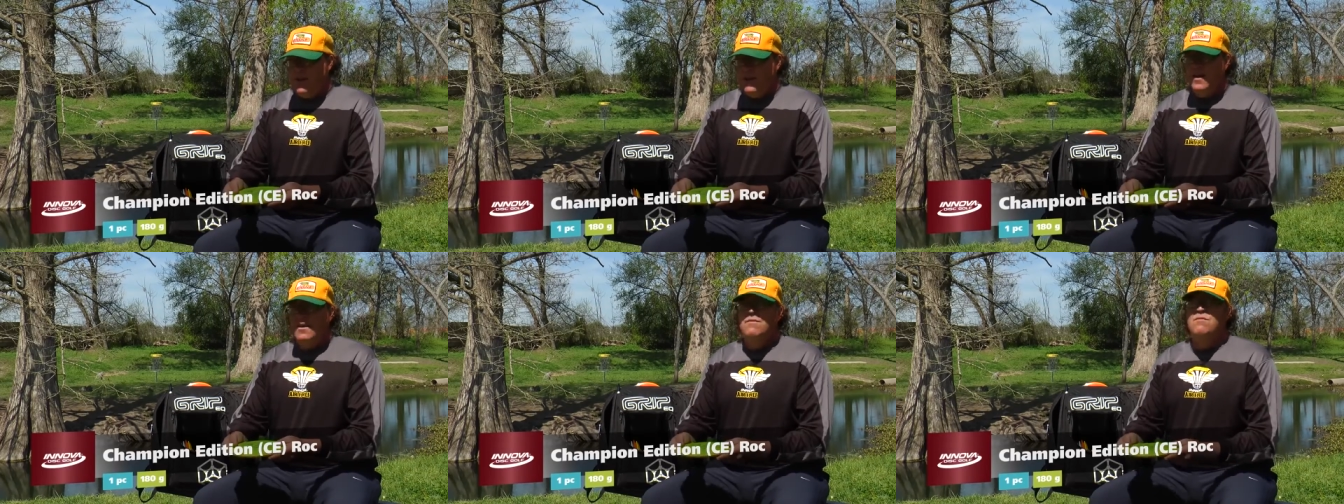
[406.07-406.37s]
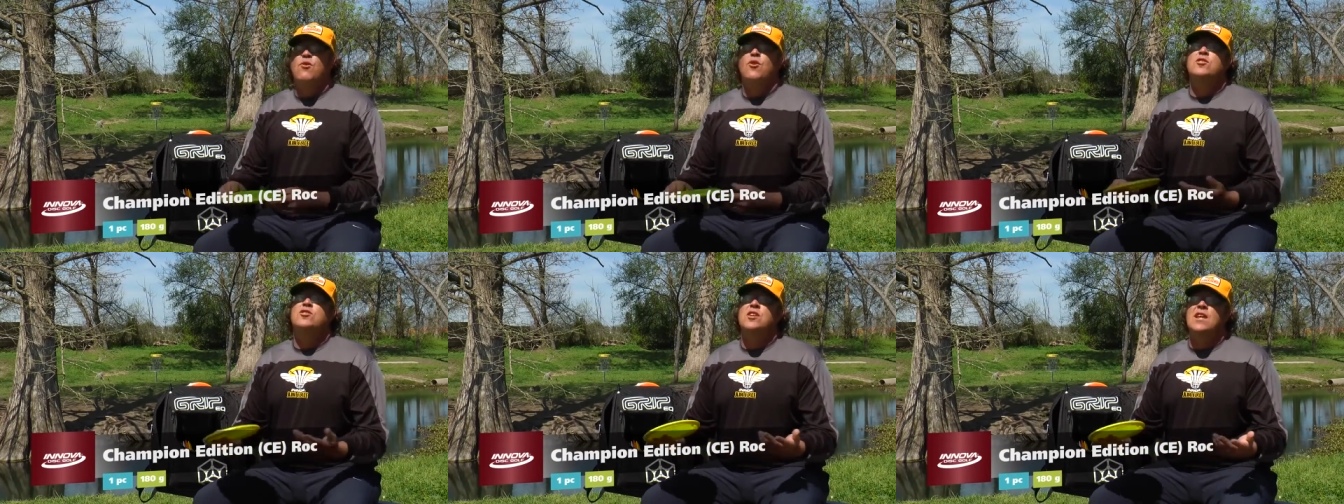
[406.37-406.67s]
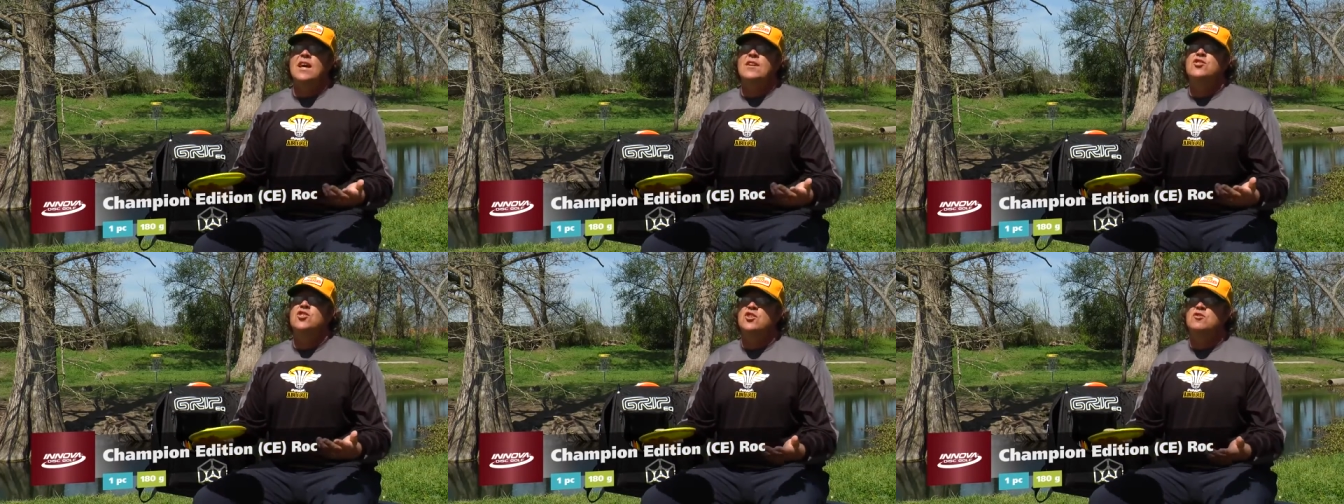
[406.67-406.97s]

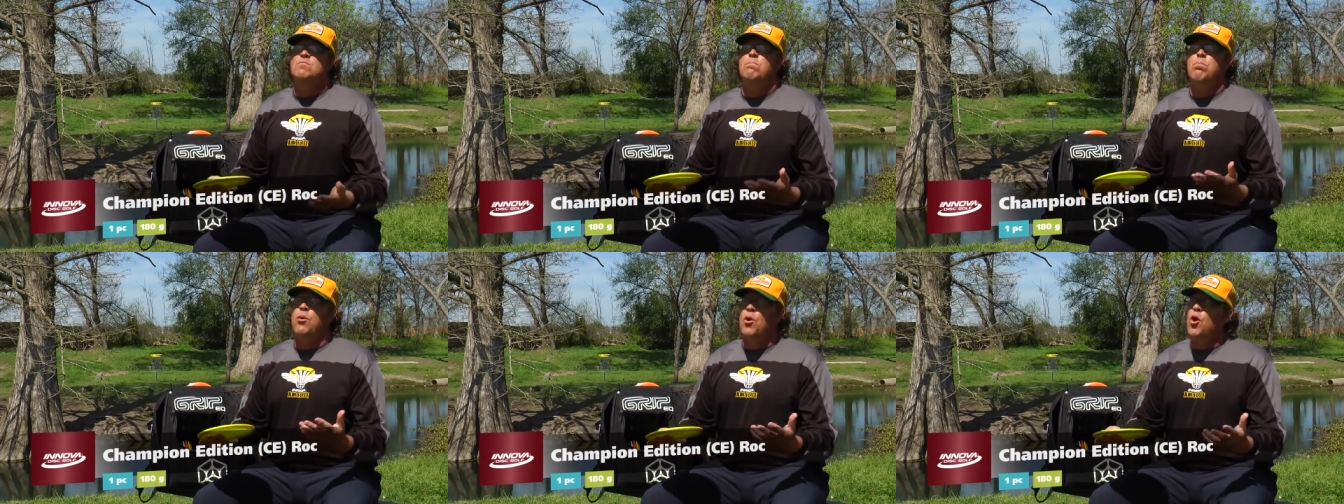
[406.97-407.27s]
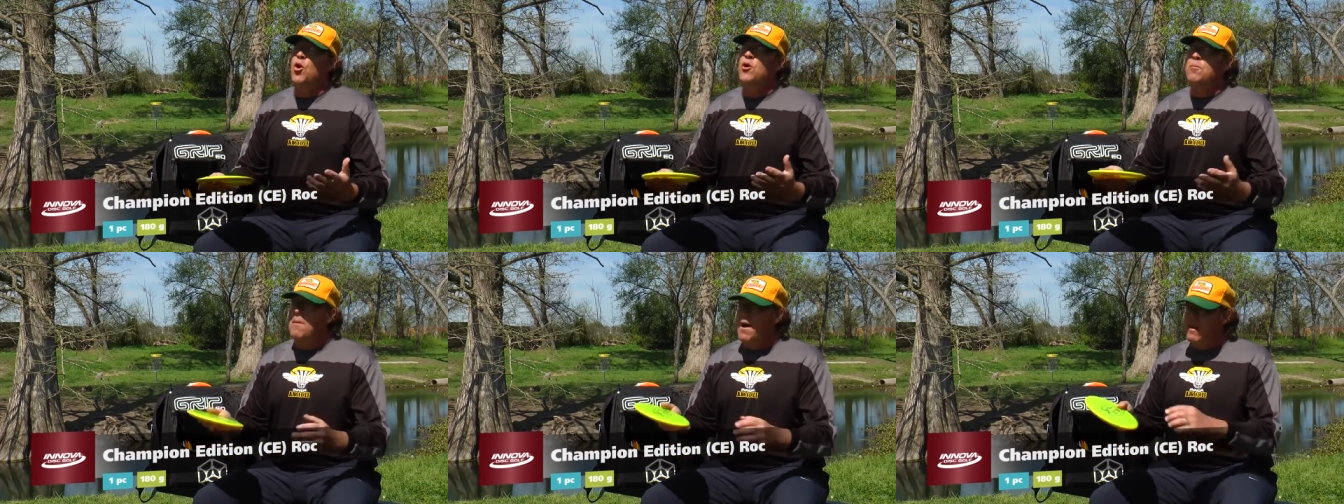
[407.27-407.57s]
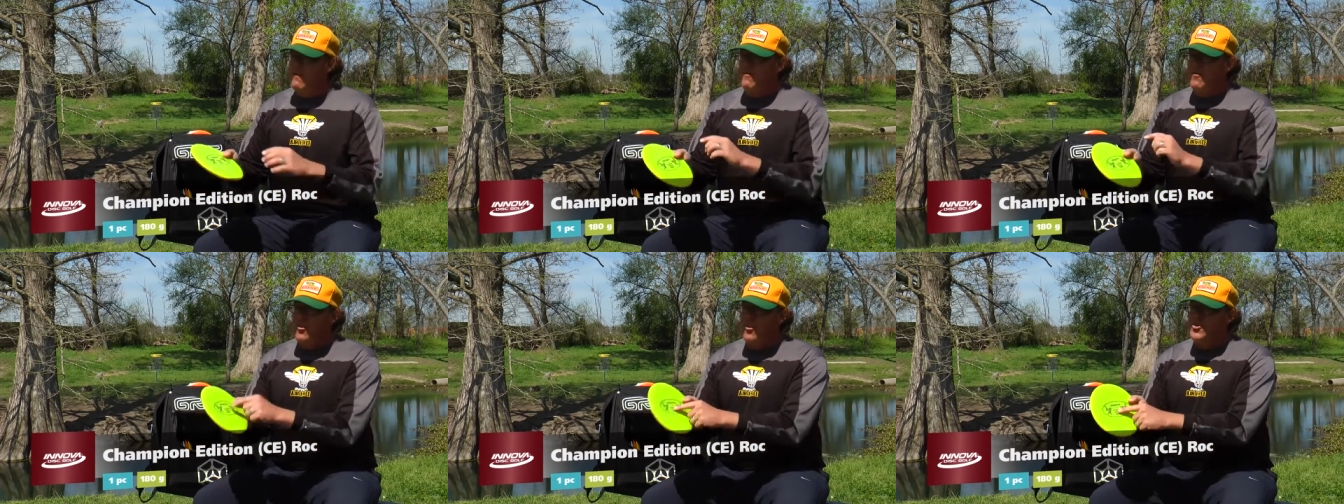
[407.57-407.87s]
unfortunately, I just broke my
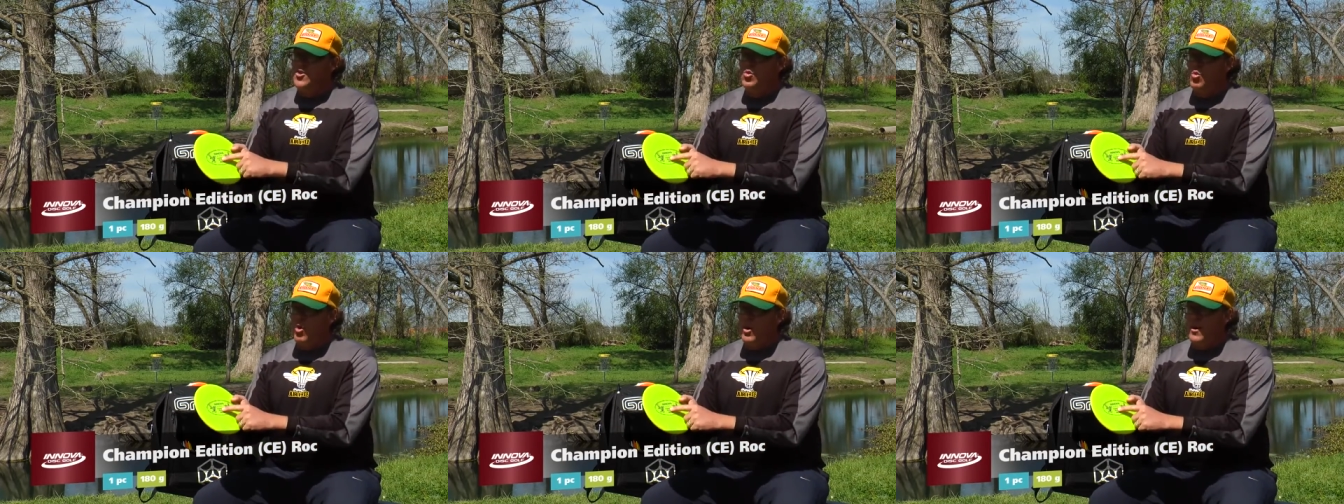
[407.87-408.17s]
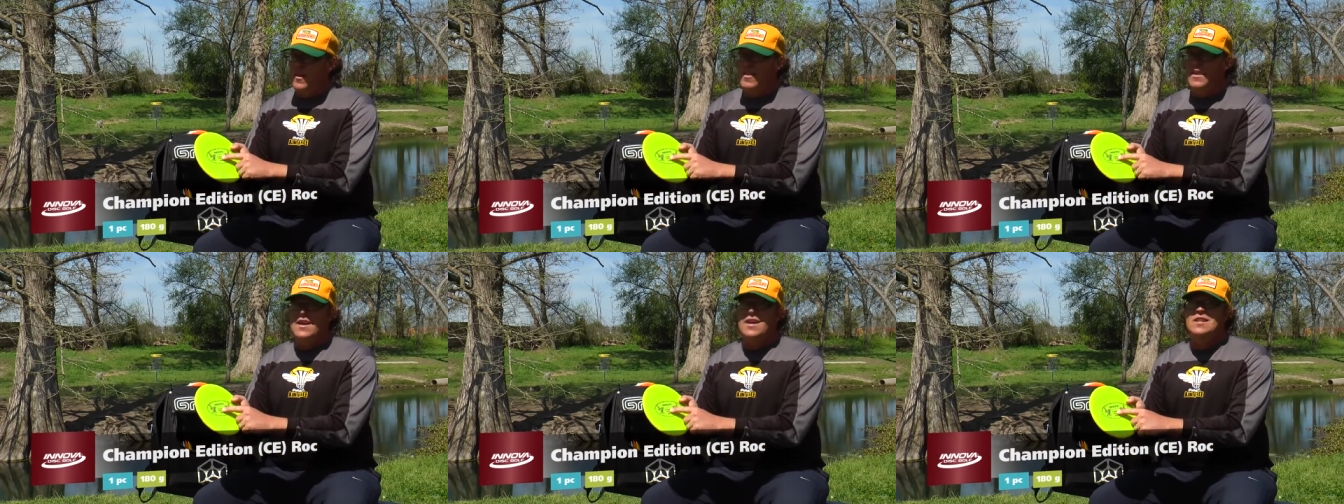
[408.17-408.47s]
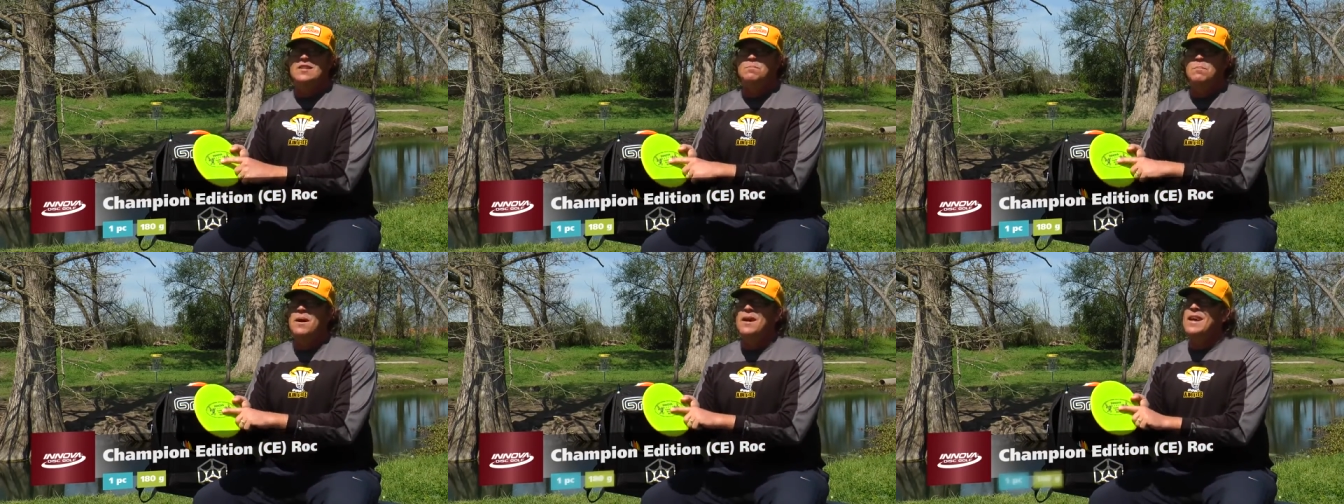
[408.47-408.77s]
first one of
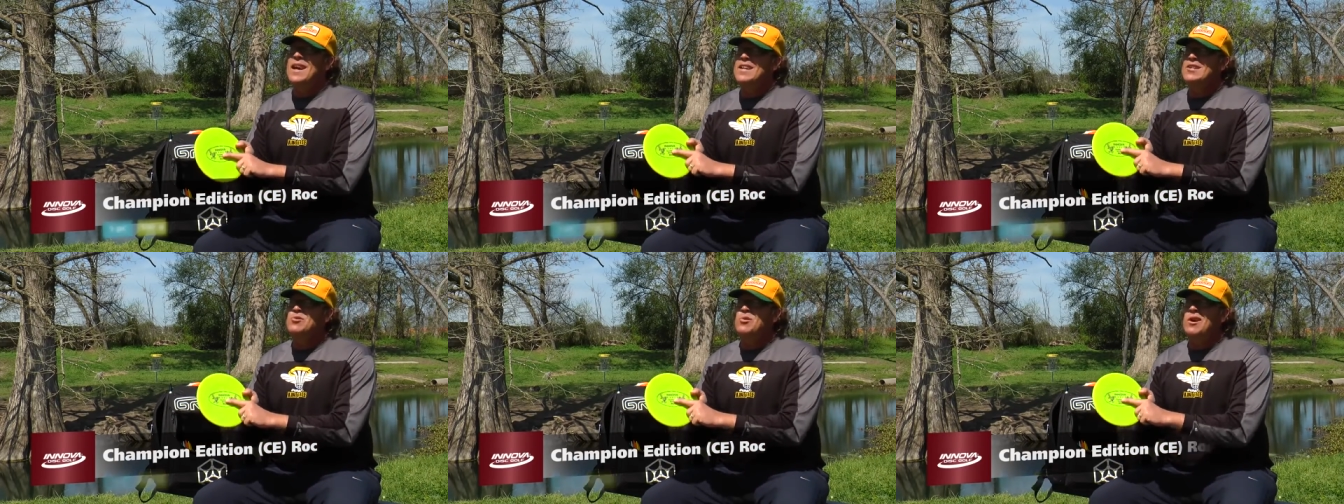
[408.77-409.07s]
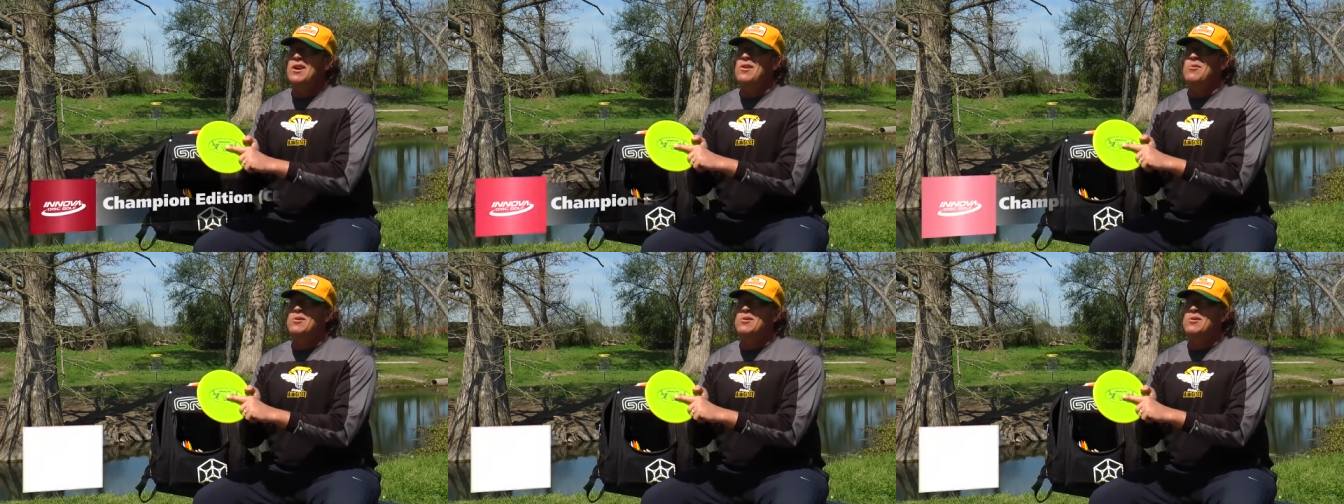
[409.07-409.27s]
these, but guess what?